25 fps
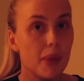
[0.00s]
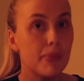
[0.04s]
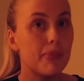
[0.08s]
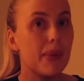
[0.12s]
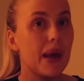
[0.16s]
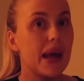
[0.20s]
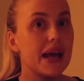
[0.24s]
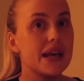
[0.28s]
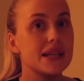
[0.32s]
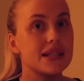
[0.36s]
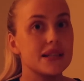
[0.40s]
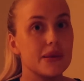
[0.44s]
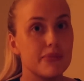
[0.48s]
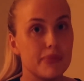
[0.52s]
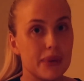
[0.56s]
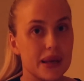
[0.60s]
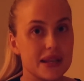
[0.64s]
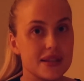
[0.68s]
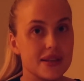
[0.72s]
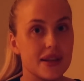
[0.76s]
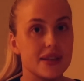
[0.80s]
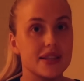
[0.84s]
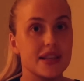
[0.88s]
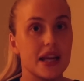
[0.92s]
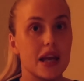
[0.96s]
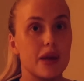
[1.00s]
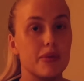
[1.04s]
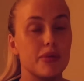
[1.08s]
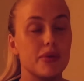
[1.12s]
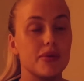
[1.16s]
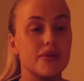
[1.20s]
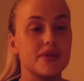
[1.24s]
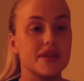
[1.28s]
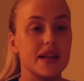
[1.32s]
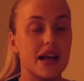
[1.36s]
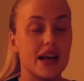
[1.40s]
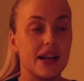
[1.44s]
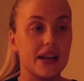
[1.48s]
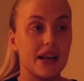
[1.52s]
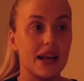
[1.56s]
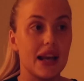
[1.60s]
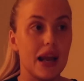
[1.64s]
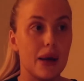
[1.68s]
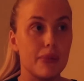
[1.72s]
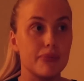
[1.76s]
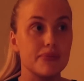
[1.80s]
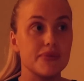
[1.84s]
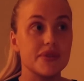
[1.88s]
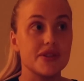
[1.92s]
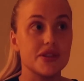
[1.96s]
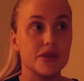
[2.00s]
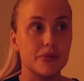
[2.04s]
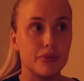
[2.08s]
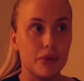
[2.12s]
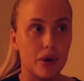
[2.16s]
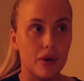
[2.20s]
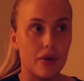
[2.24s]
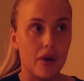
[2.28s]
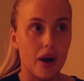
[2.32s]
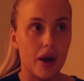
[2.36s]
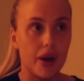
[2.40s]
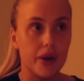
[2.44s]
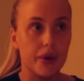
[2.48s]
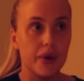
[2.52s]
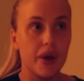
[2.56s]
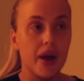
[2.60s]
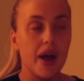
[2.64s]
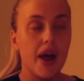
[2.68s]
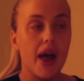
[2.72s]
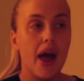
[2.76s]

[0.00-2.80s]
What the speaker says: bed and bedside tables and lamps tomorrow,